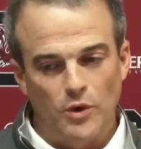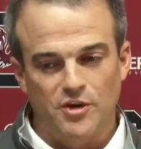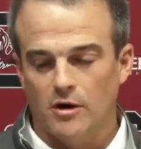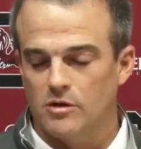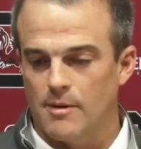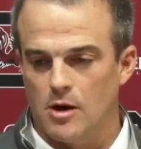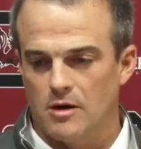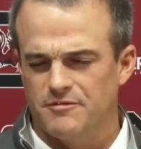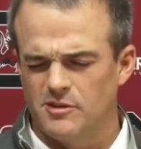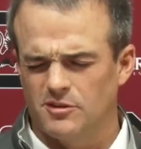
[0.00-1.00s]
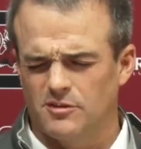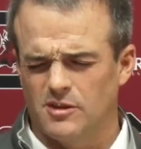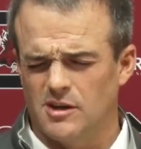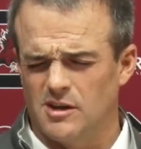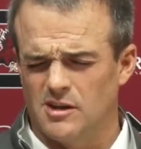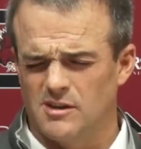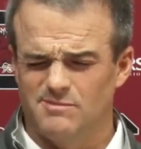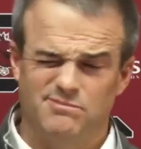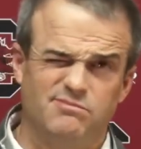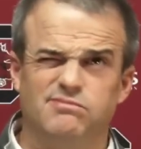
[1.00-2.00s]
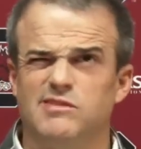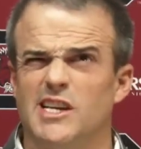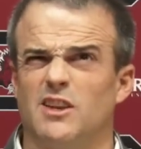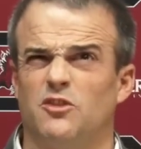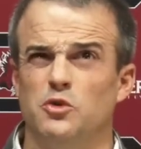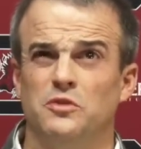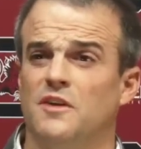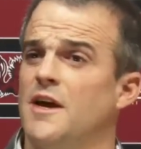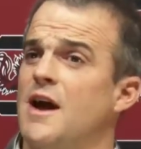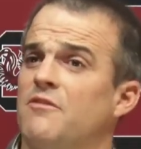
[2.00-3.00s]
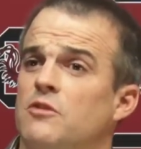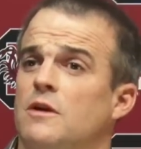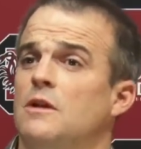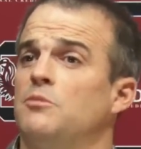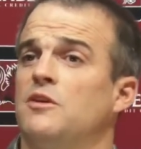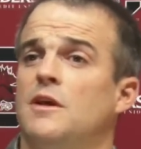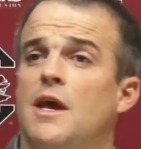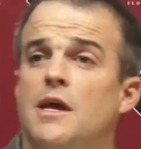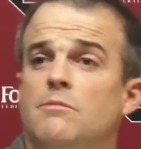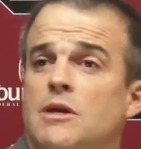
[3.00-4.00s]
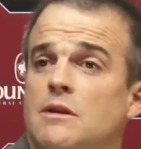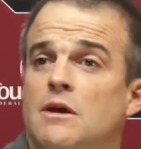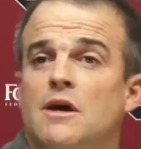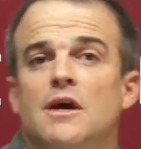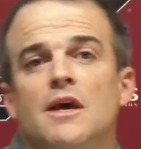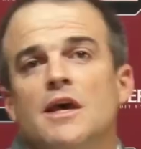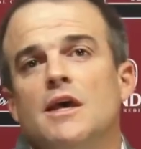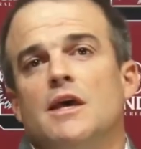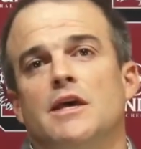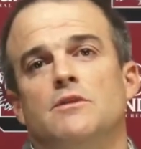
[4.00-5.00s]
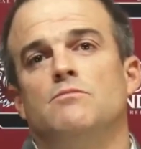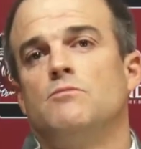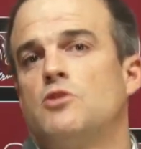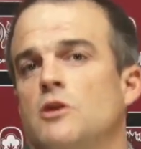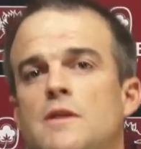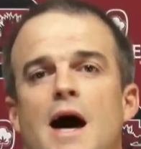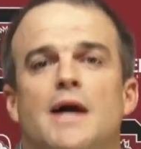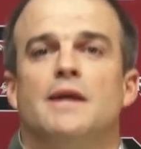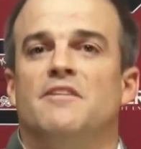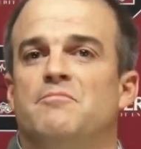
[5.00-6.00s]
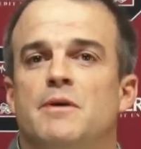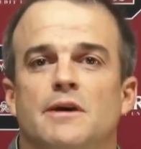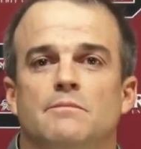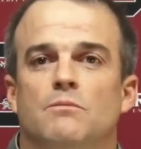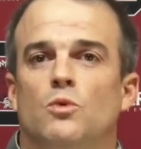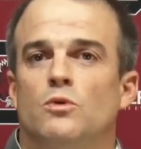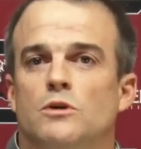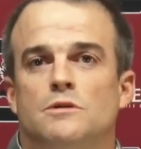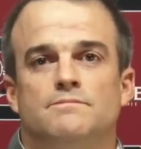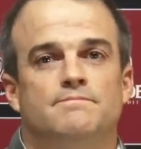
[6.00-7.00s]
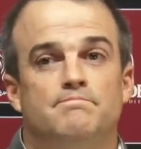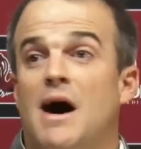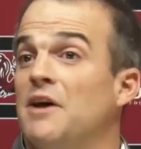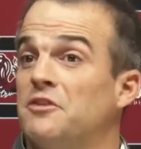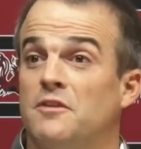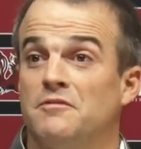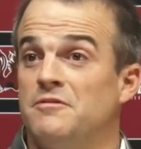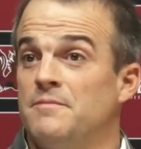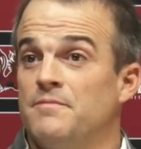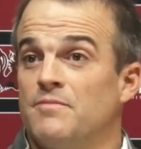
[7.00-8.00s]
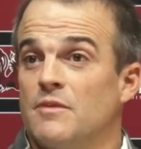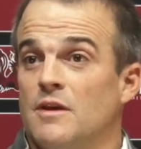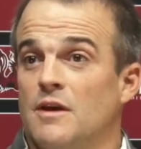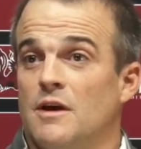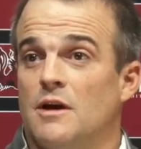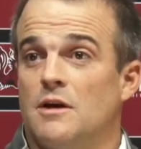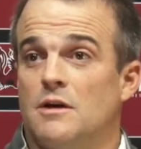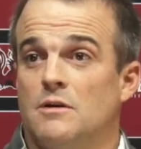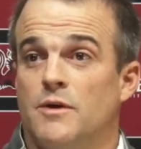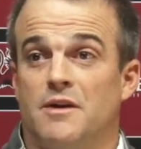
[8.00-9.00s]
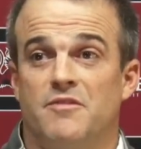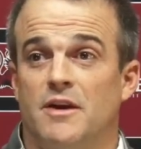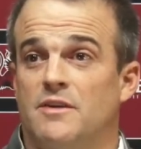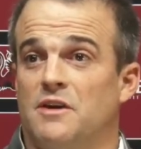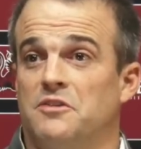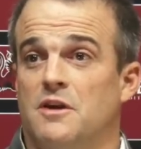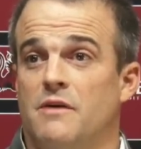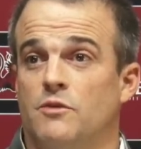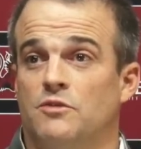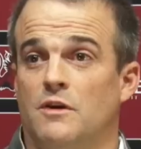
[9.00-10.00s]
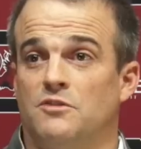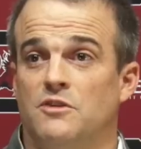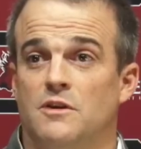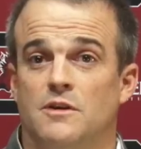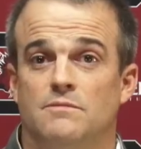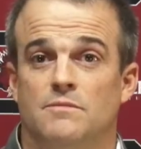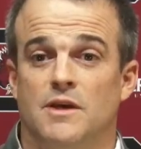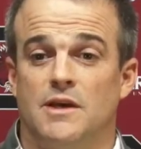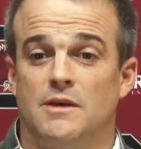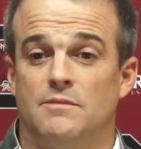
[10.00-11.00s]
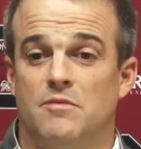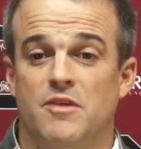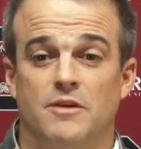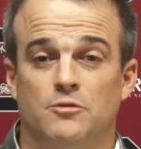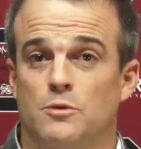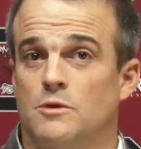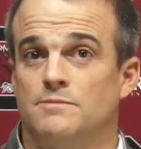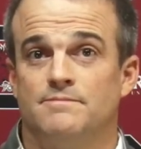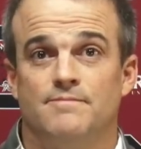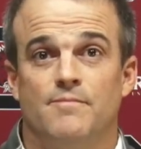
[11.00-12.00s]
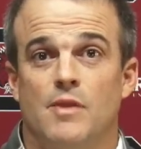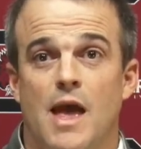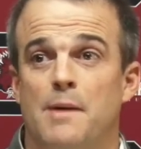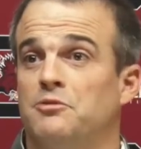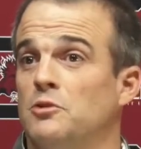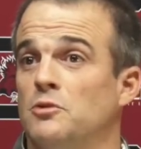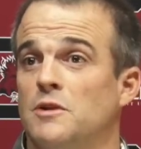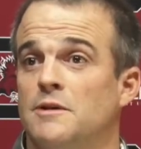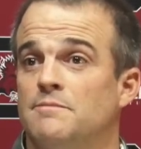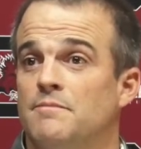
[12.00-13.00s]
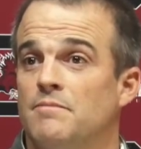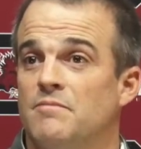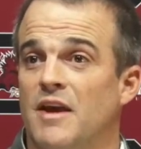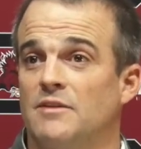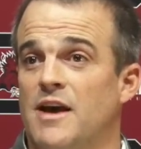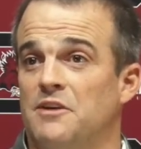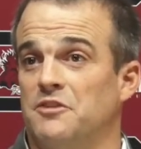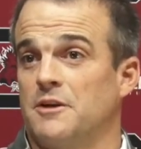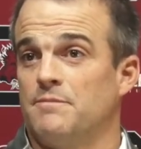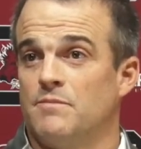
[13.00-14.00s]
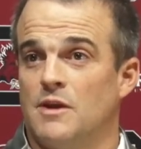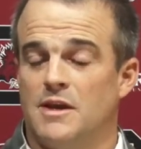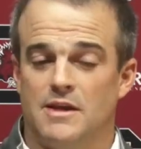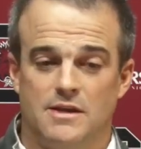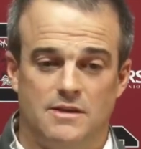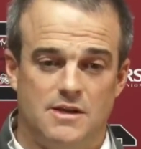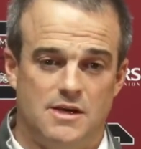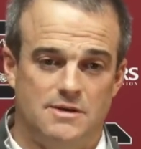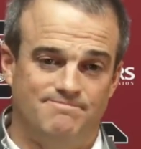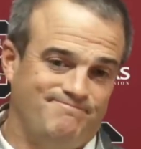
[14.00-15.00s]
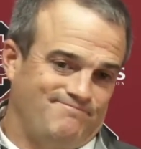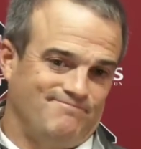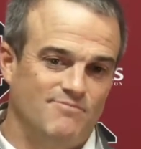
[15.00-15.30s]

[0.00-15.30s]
We talked in my office, I think the Tuesday after the Clemson game, and it could not have been more positive. We had a fantastic conversation, and things were absolutely fantastic. And